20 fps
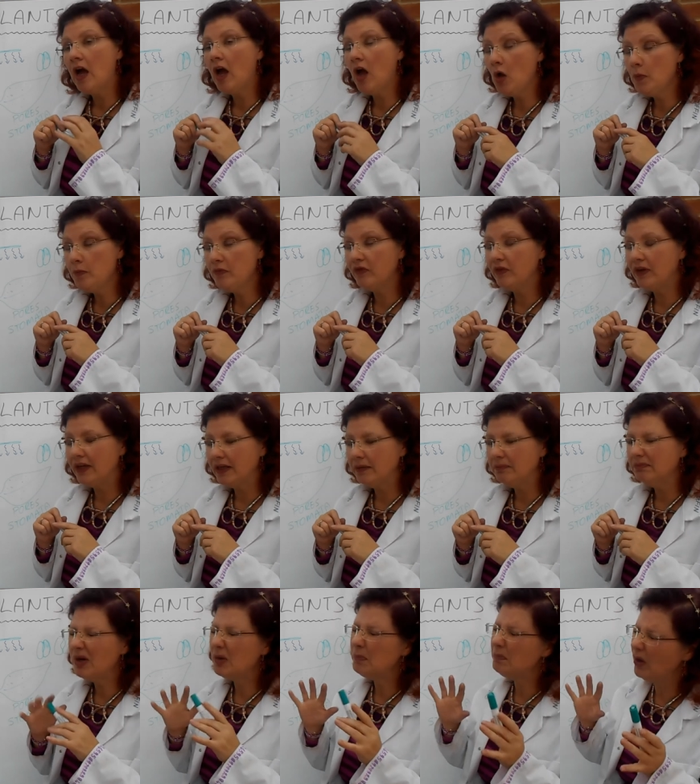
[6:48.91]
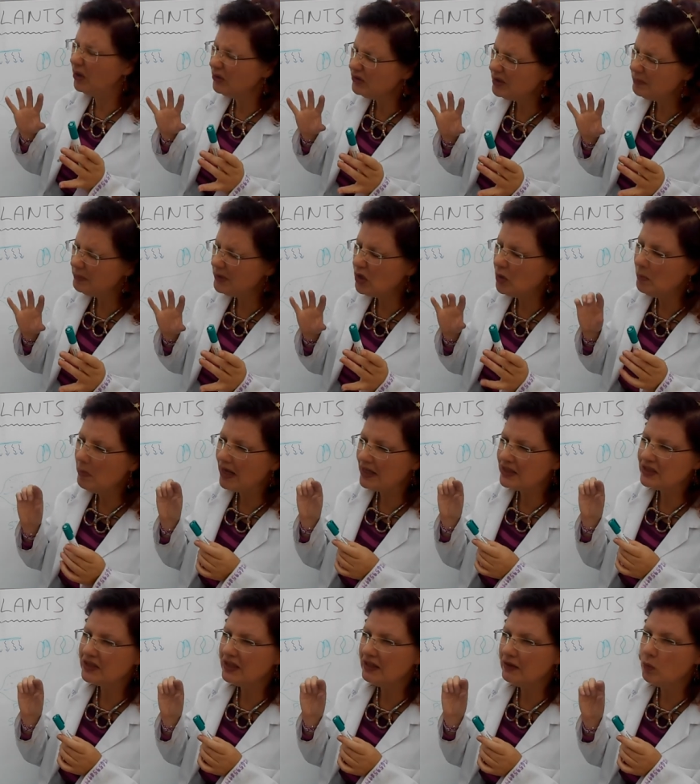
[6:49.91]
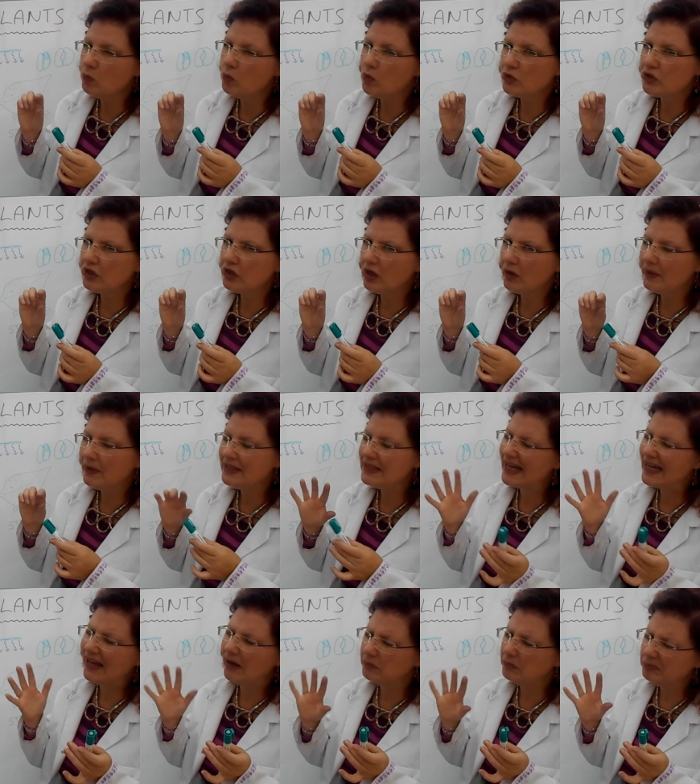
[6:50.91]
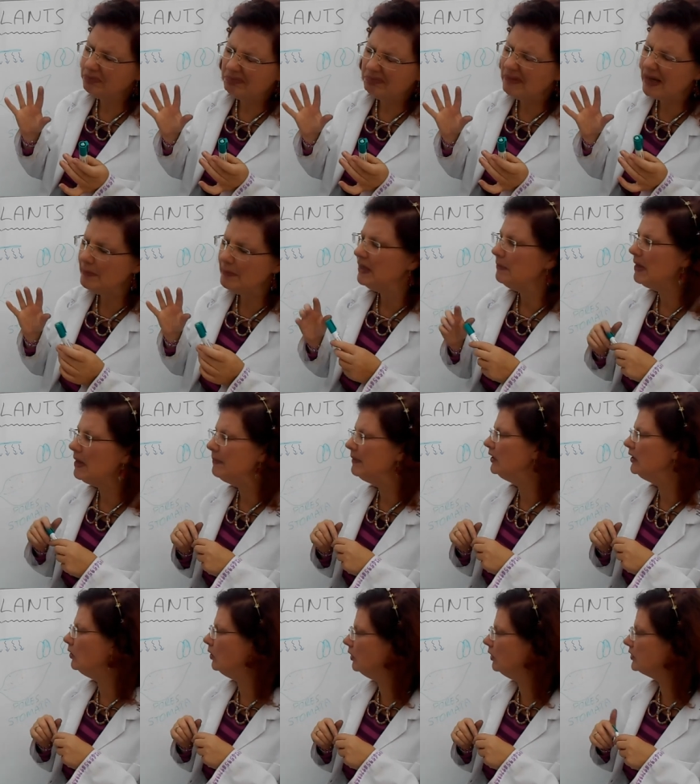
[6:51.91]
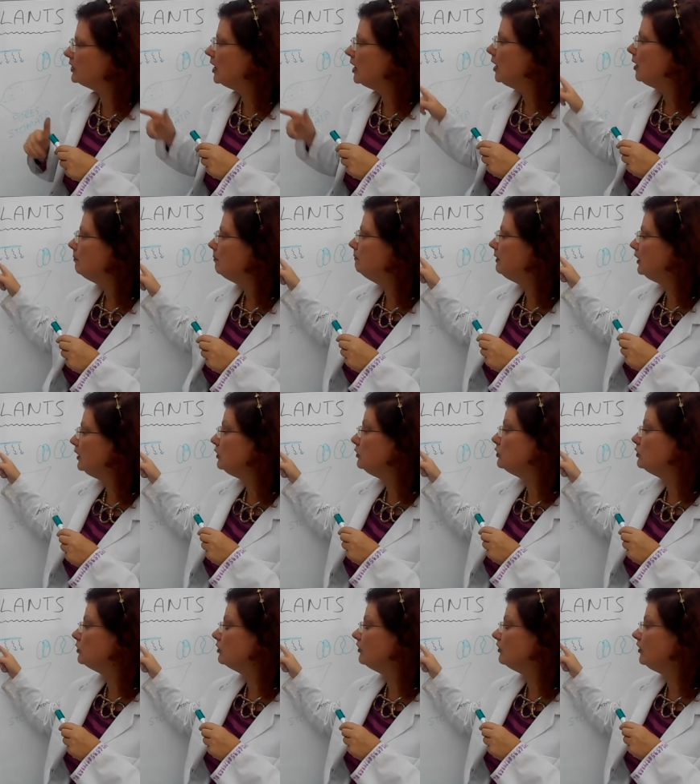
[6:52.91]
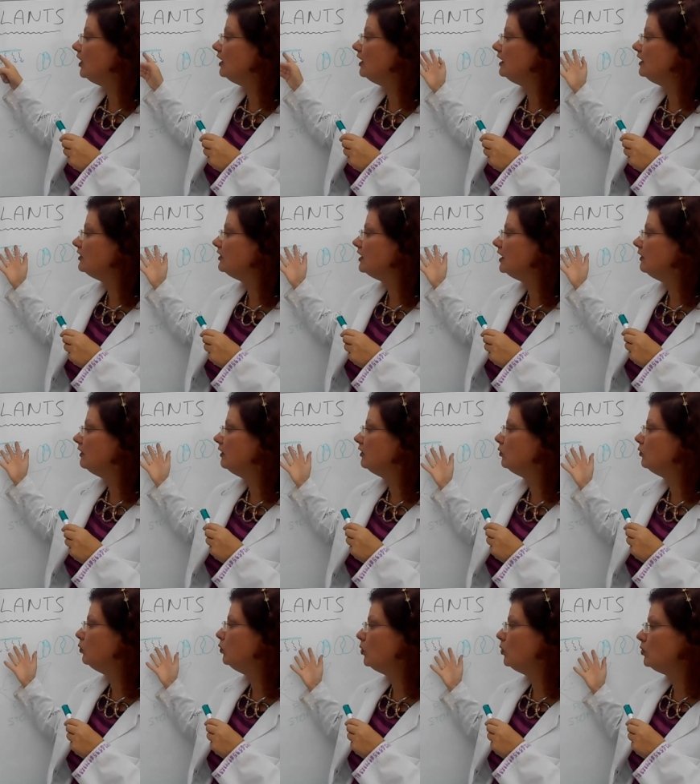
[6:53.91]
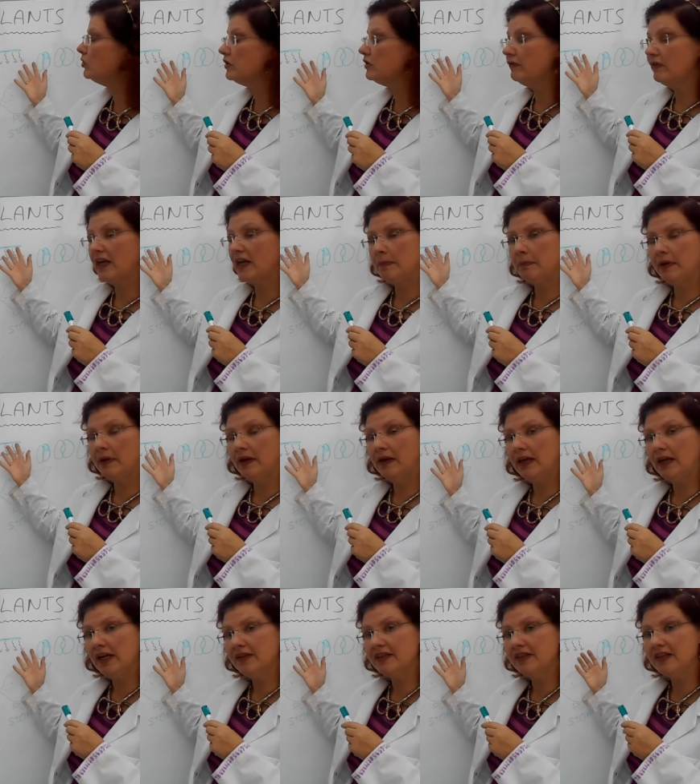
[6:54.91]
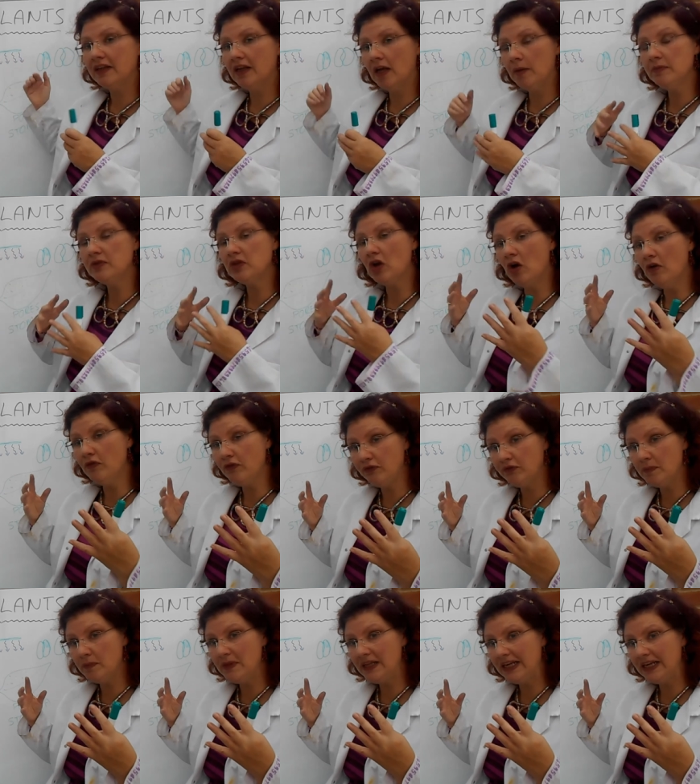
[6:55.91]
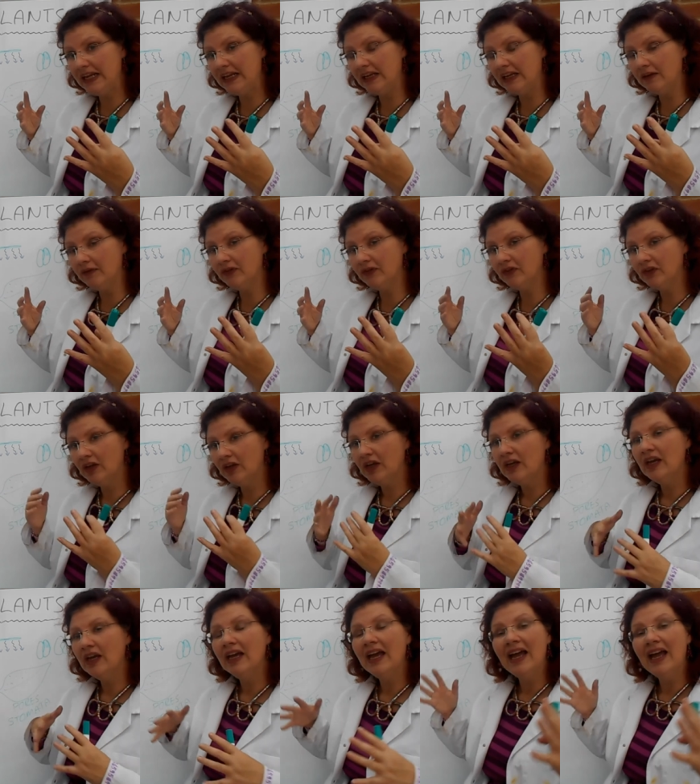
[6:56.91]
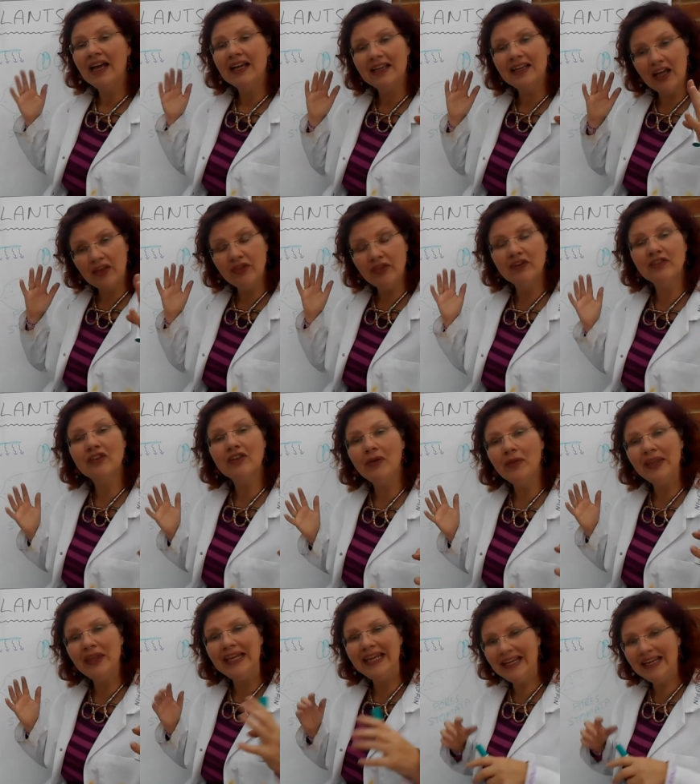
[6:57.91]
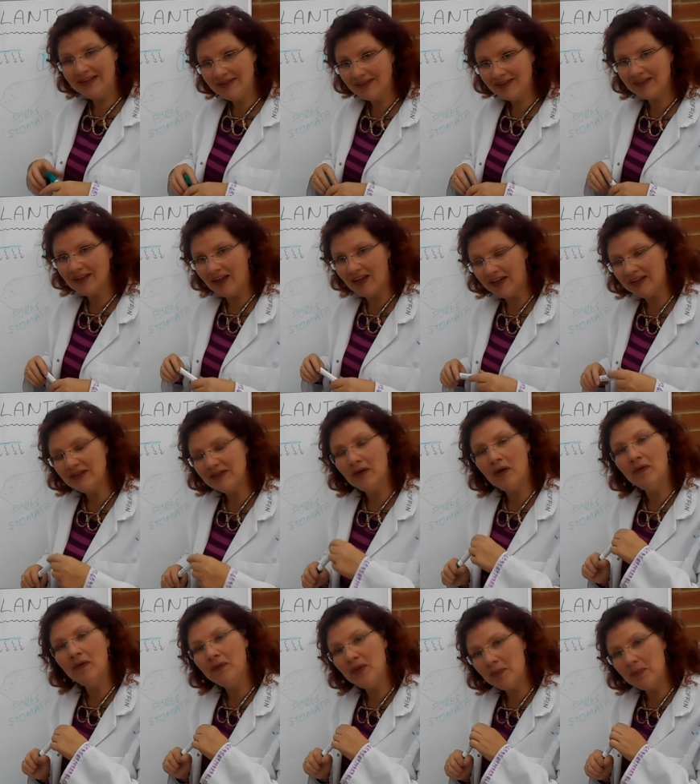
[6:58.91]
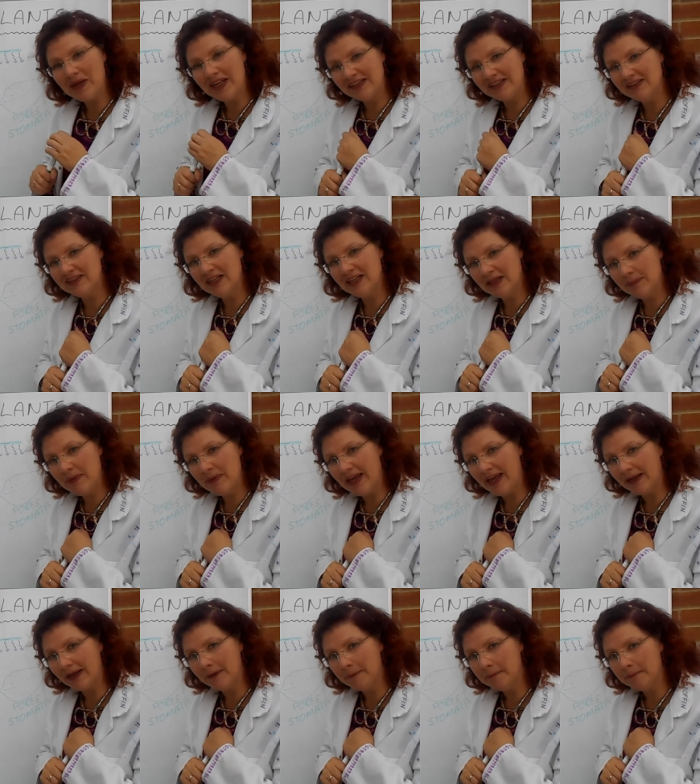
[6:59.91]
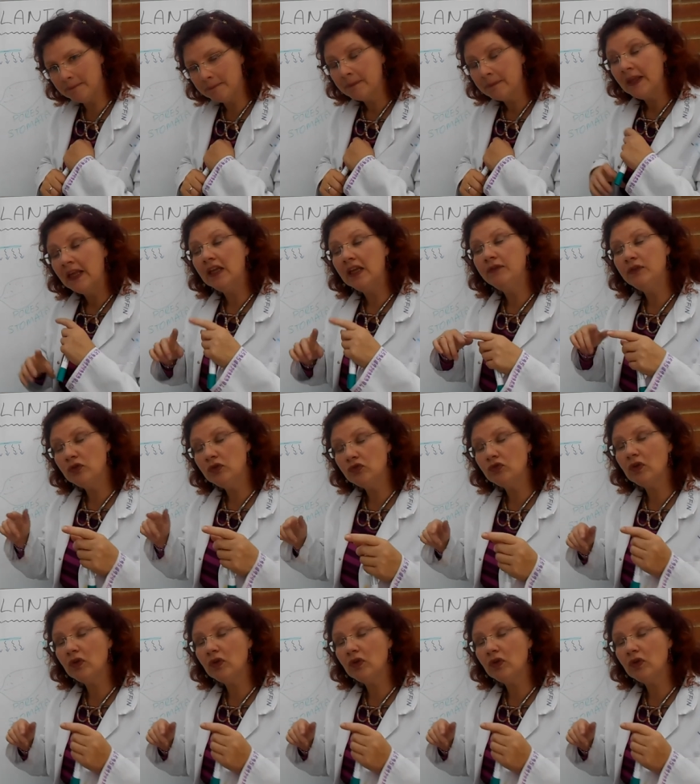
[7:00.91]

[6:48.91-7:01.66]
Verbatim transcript: hopefully, well possibly you might see the water going down, maybe, maybe not, but you should certainly see this water vapour as it comes off from the leaves gathers on the inside of the plastic bag. If you